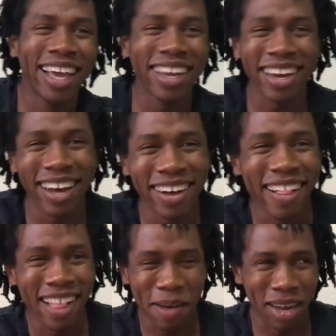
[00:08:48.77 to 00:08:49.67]
You know,
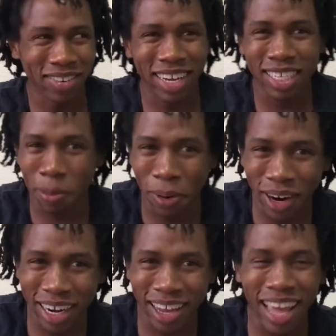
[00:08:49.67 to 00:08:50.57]
I'm not trying to get
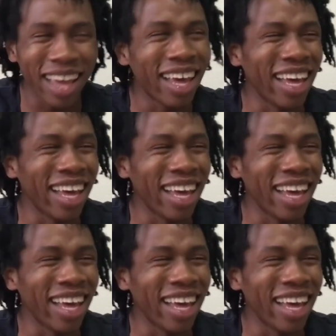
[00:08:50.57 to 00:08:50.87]
deported.